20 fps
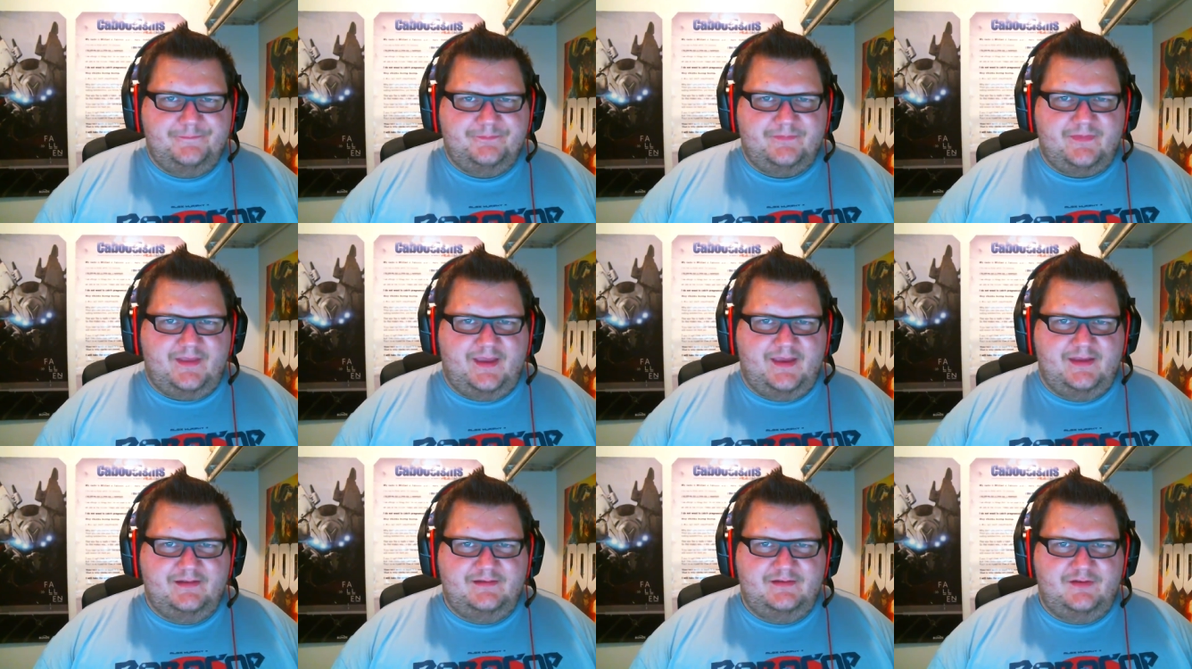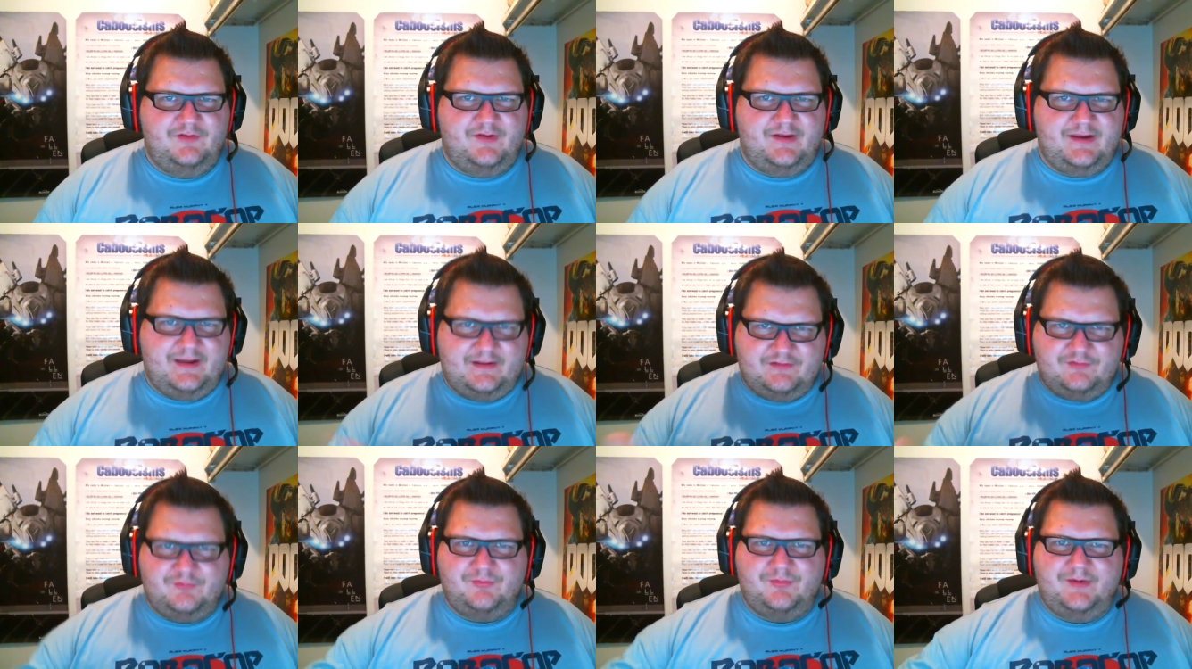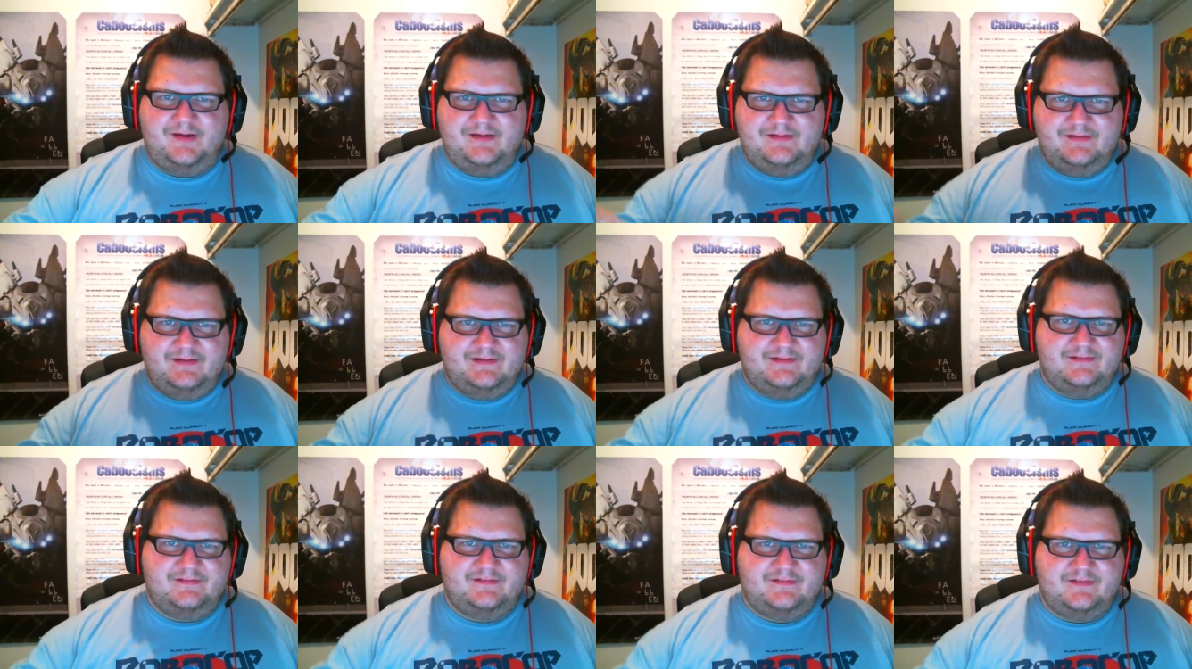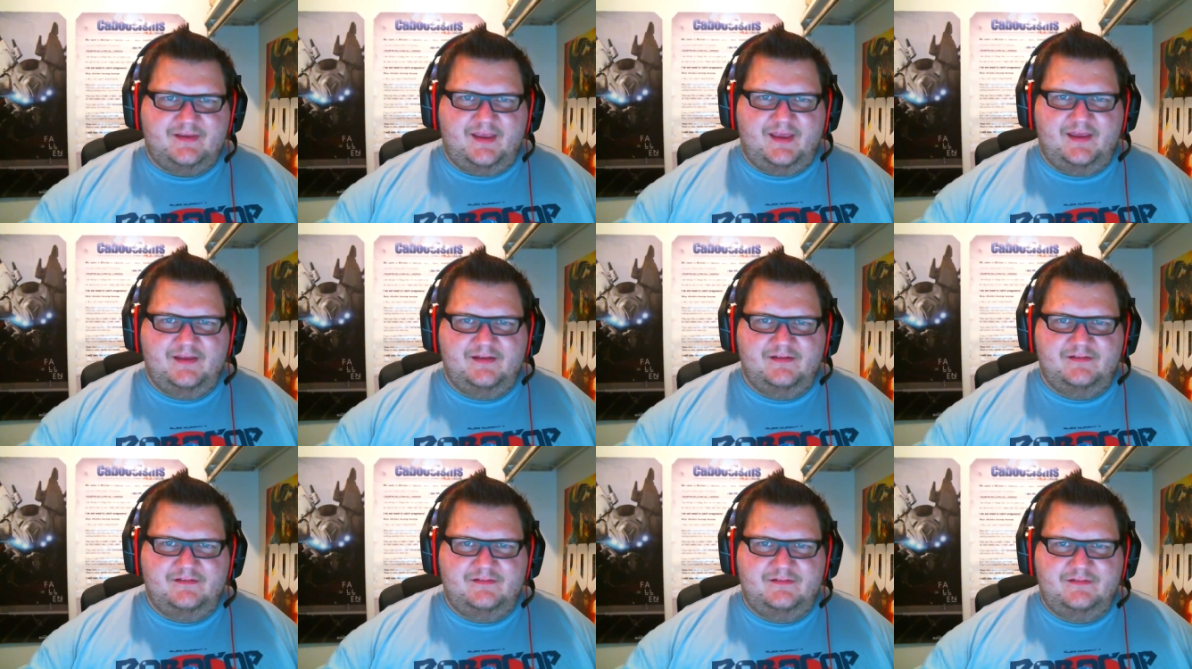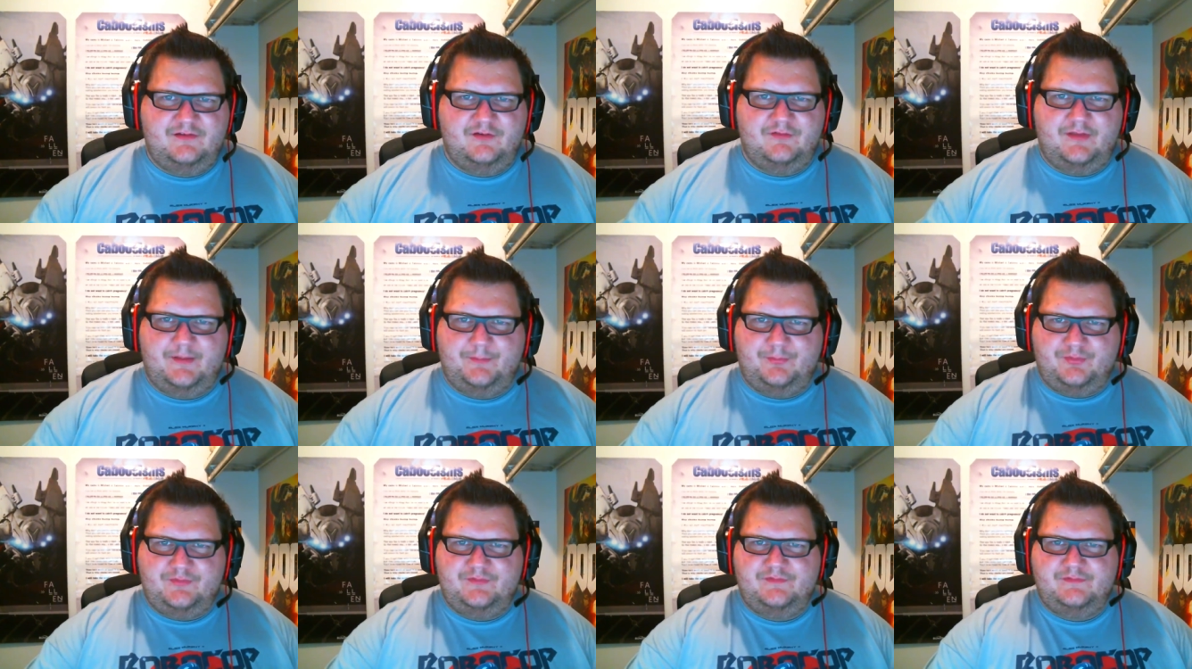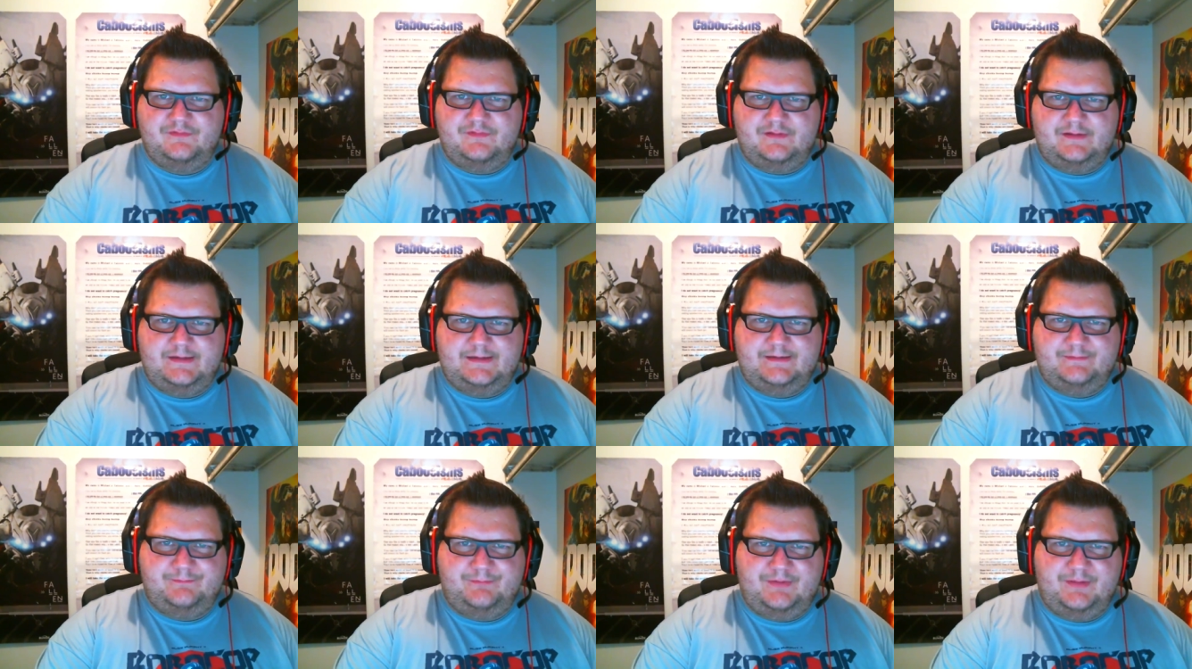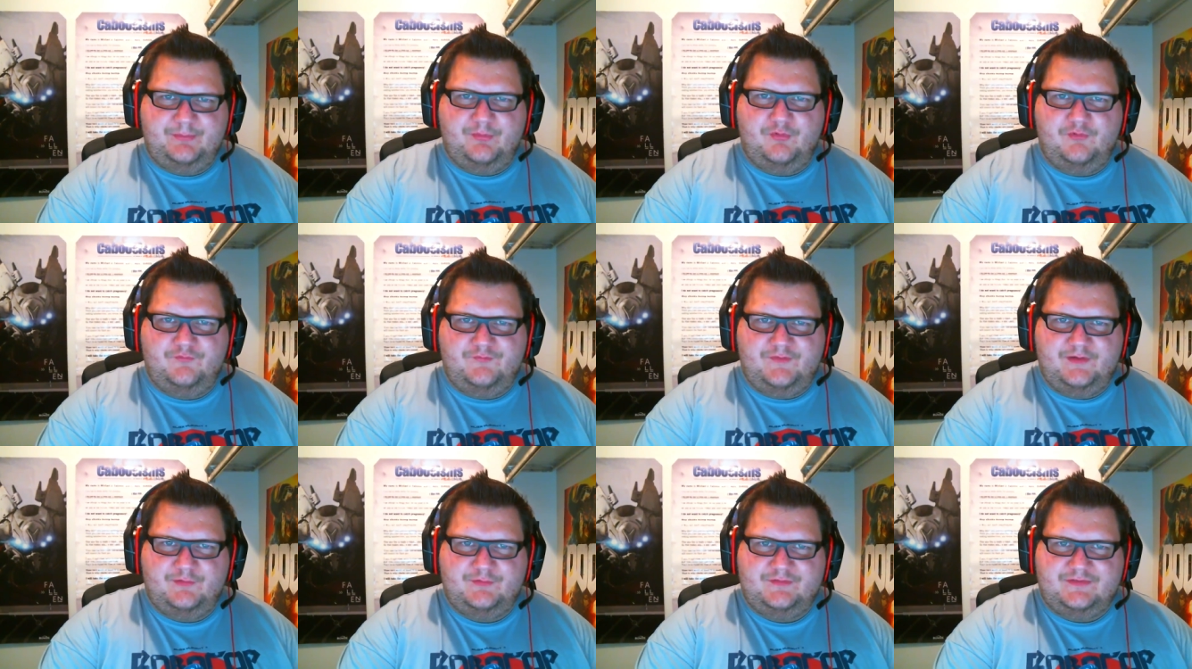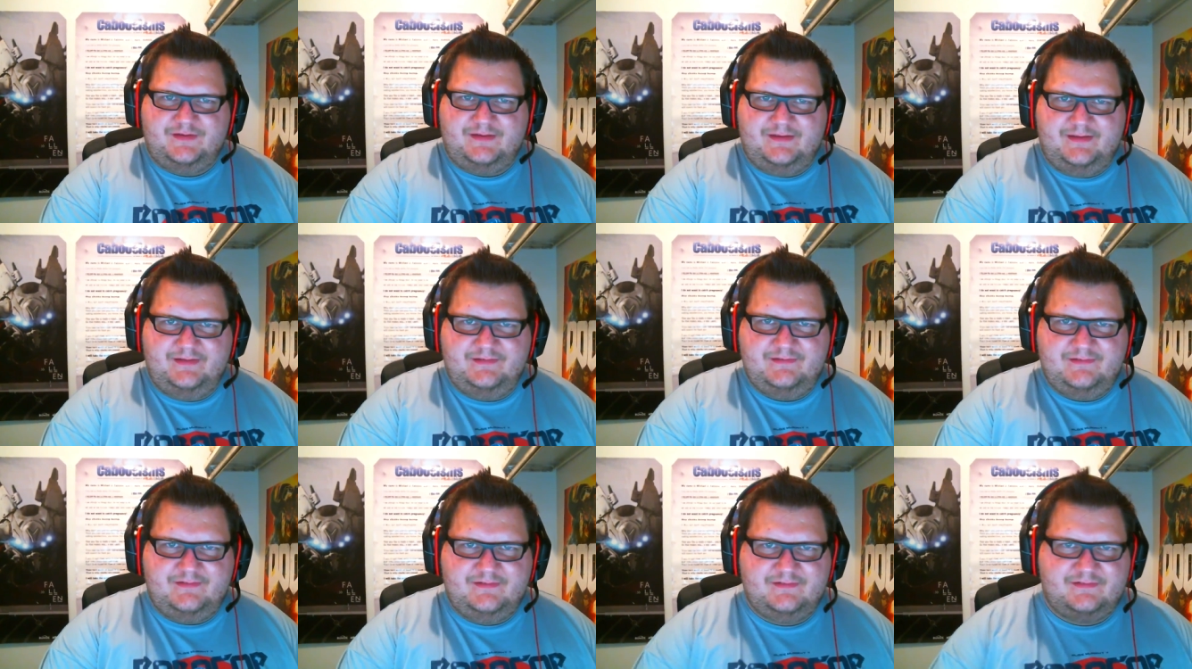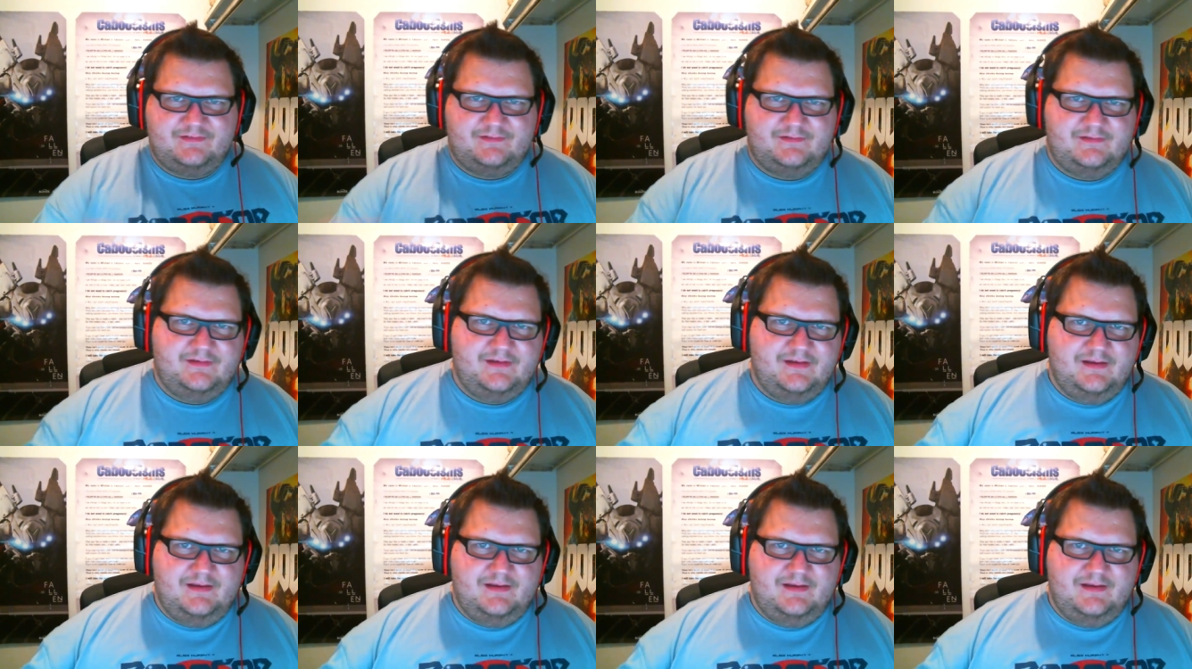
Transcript: And you know, I got to reading these, and you know, they the people that was against this